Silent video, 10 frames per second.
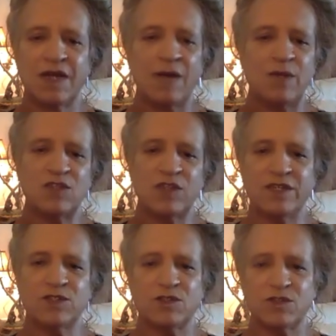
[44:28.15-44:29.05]
how much
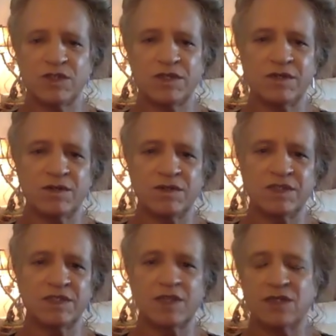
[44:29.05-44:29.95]
estrogen or
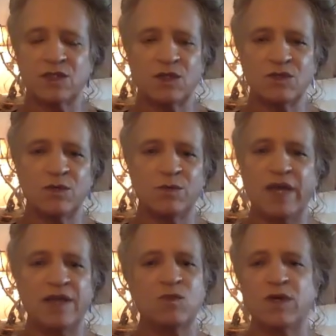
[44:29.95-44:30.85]
testosterone you
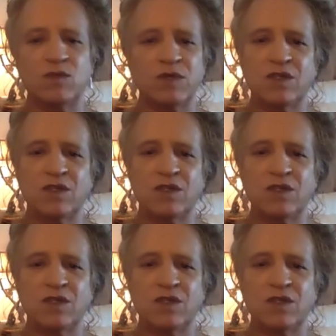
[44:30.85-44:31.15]
bathed with when